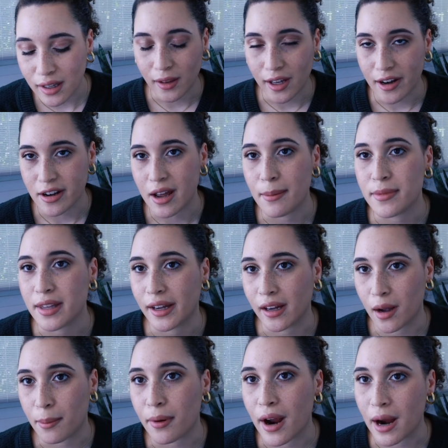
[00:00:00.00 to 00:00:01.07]
A lot of times like
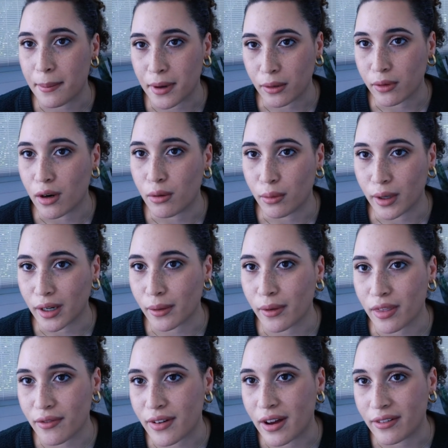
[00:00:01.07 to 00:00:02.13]
a primer won't work
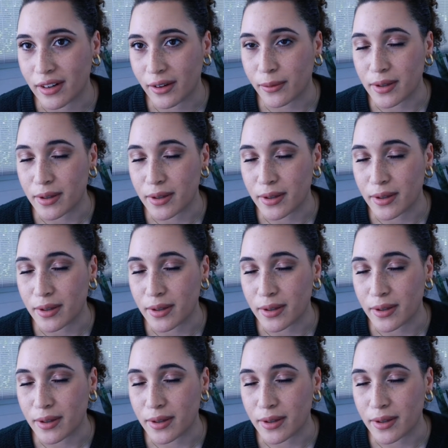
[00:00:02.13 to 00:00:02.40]
with a found